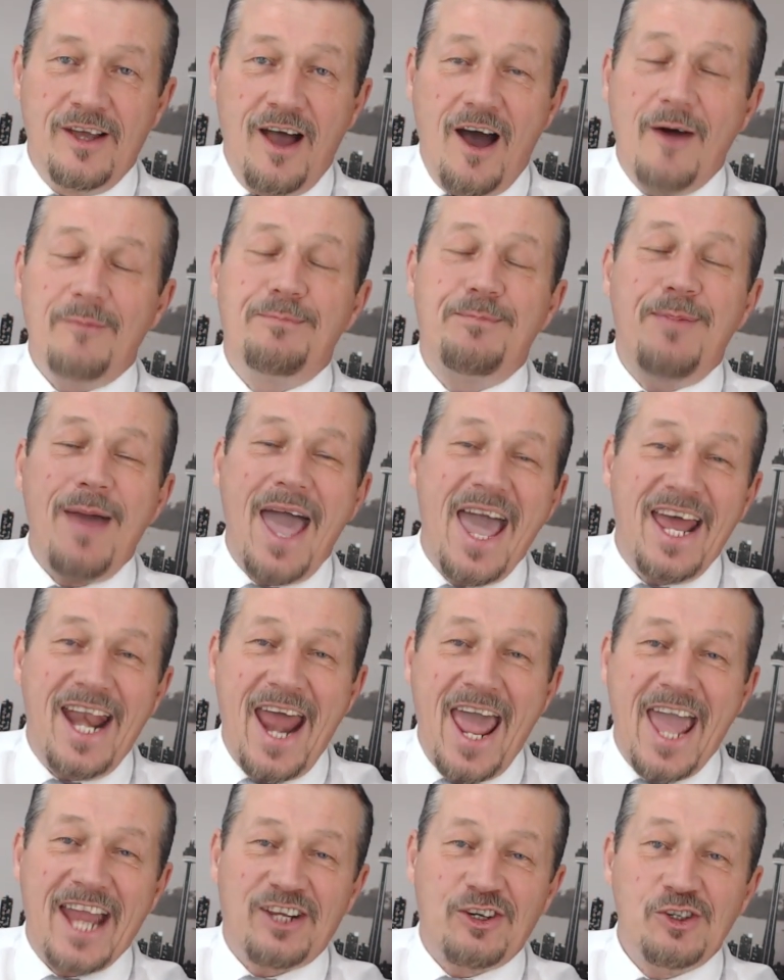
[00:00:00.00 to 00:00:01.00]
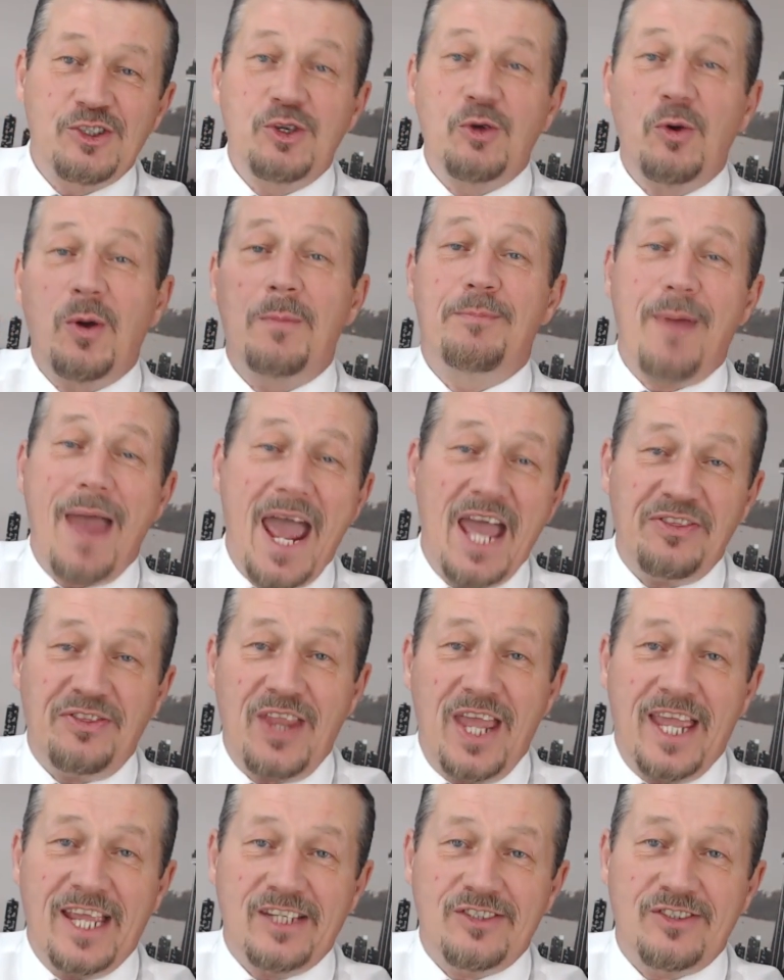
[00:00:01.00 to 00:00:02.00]
of bad actors doing bad
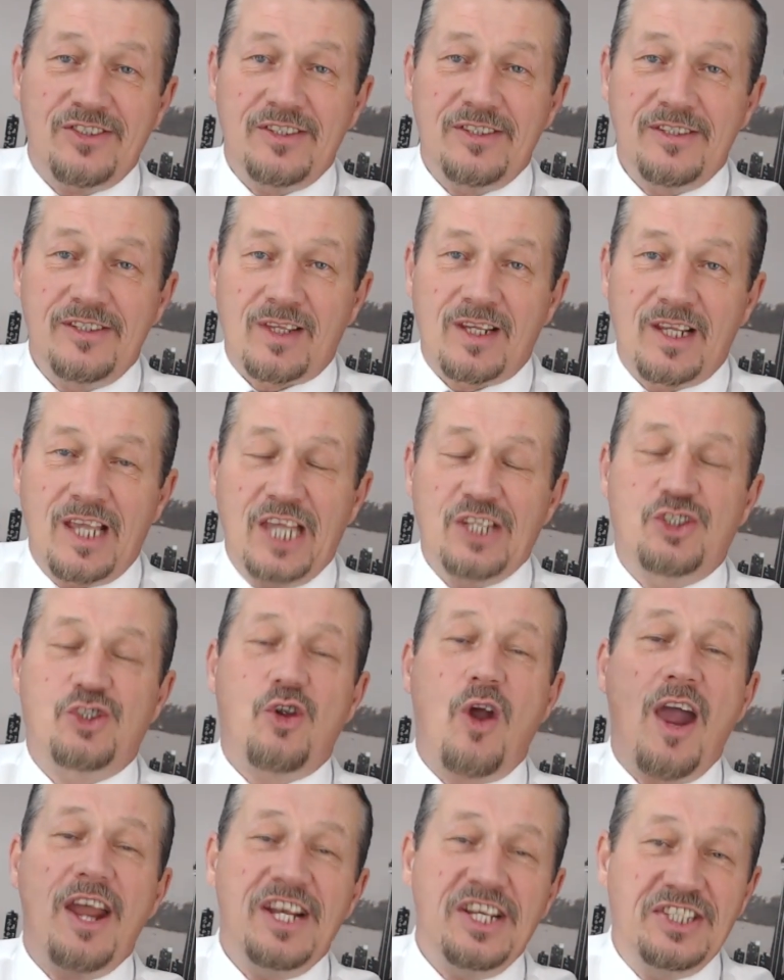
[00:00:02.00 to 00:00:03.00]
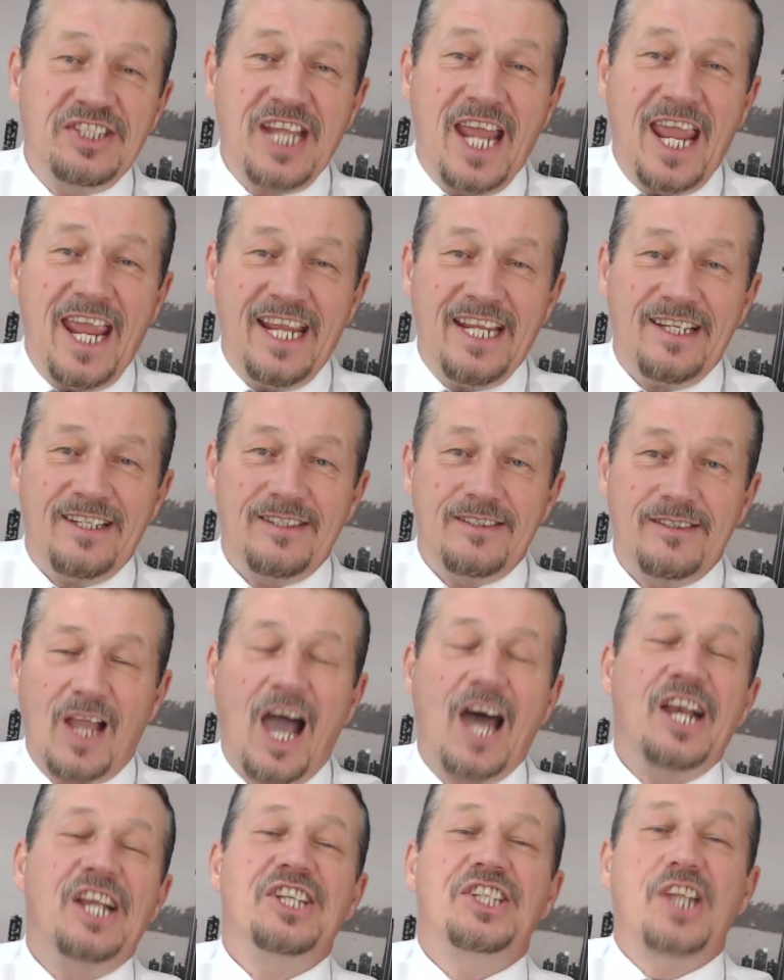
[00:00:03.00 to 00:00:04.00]
things and try to taint
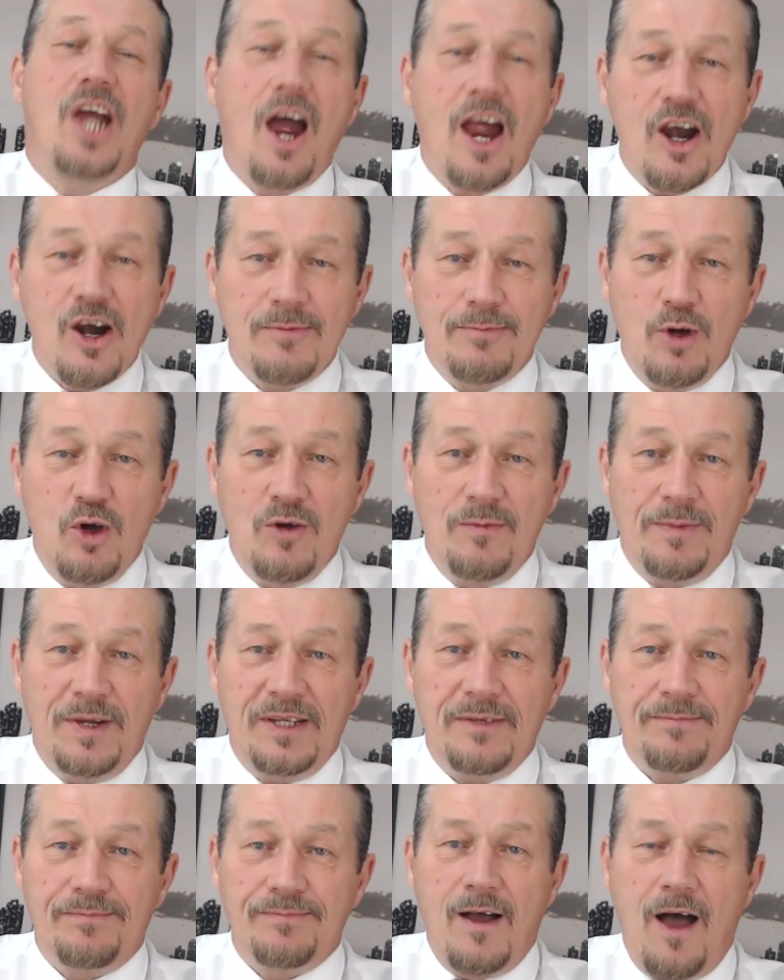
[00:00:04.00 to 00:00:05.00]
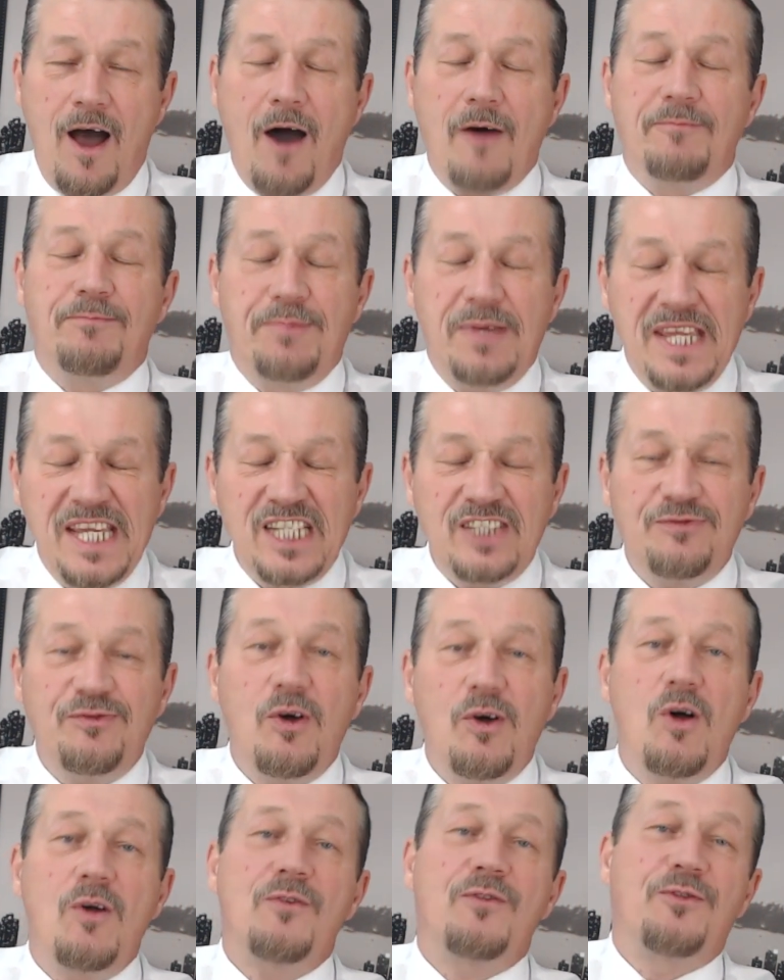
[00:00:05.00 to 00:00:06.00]
an entire movement of
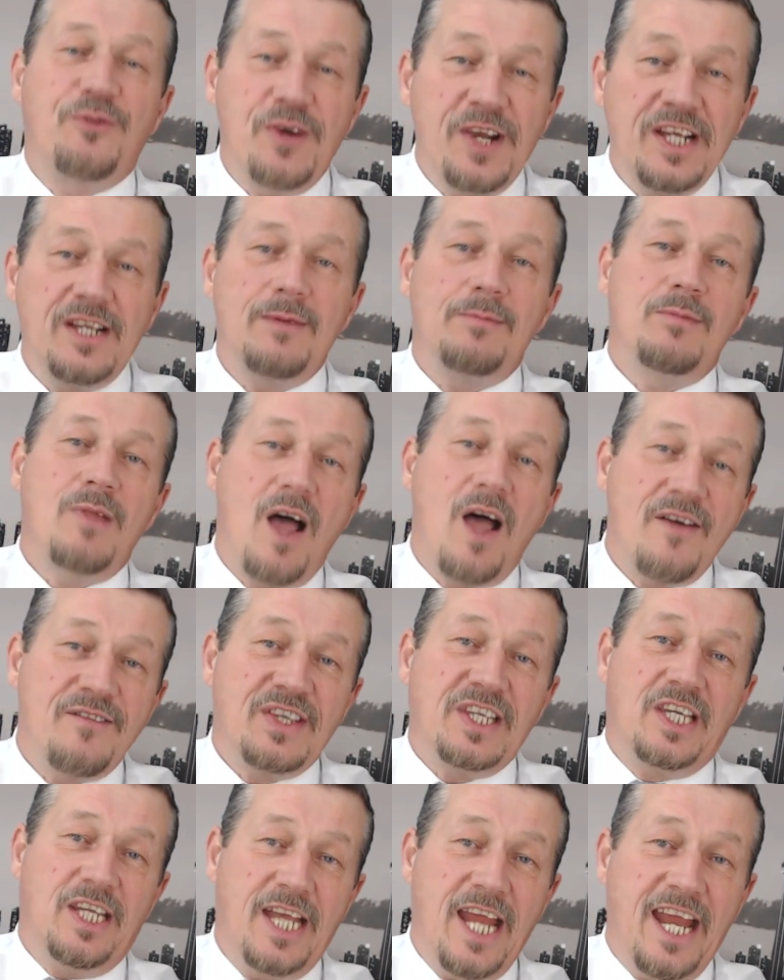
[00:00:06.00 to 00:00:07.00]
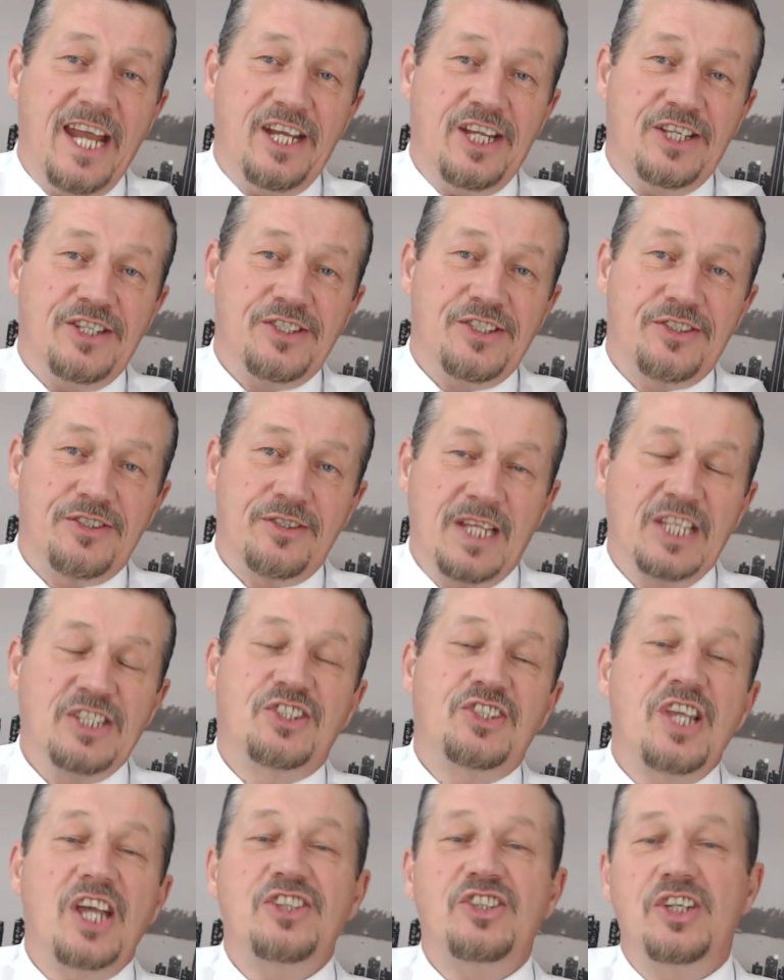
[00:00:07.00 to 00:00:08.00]
peaceful, freedom-loving Canadians in
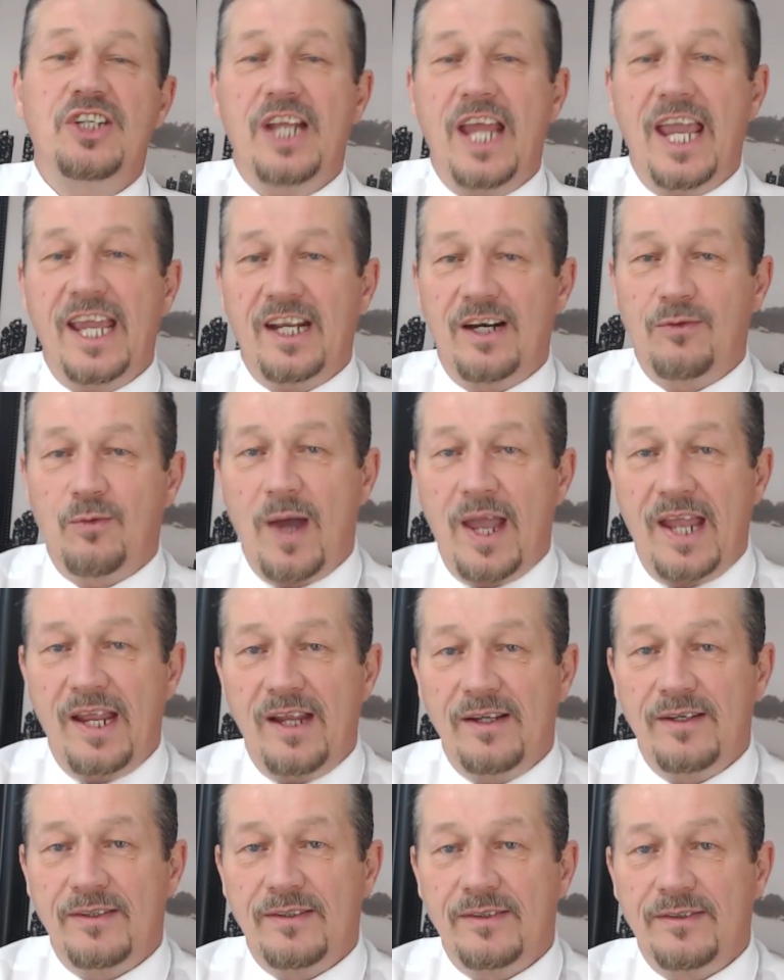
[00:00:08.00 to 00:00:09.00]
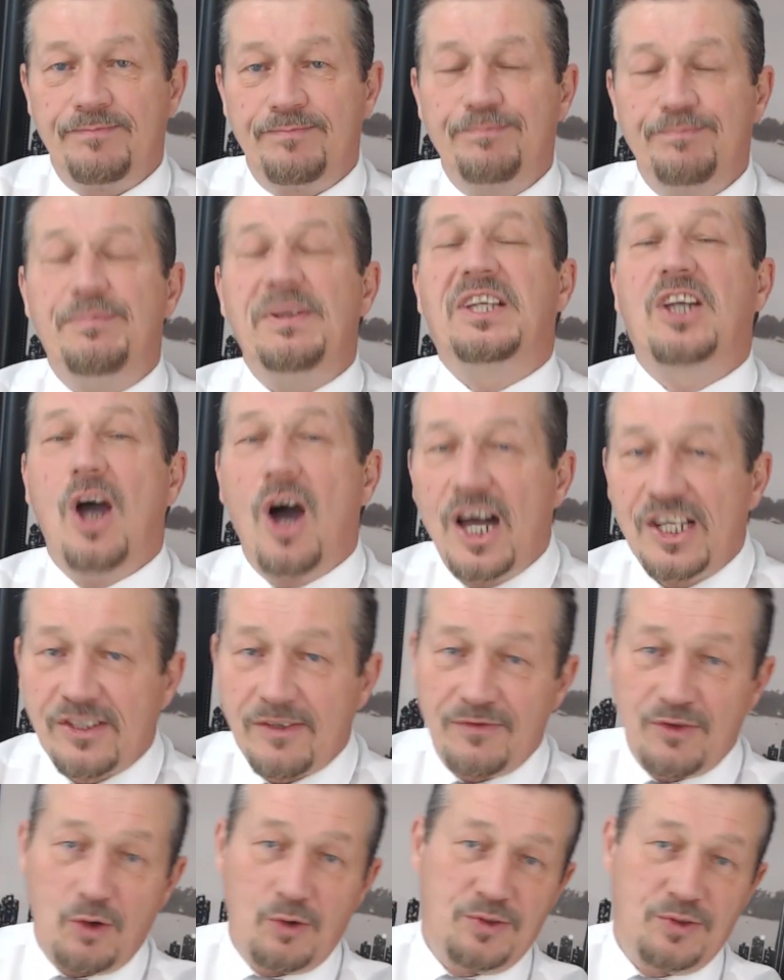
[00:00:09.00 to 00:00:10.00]
such a negative way because
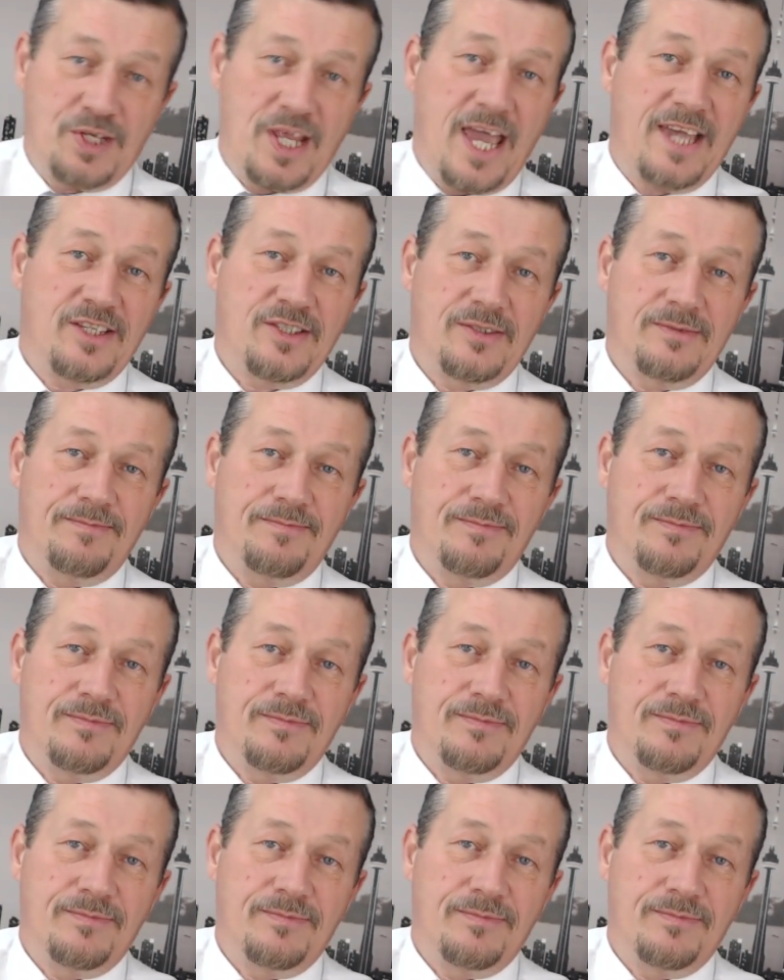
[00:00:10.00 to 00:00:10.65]
of those acts.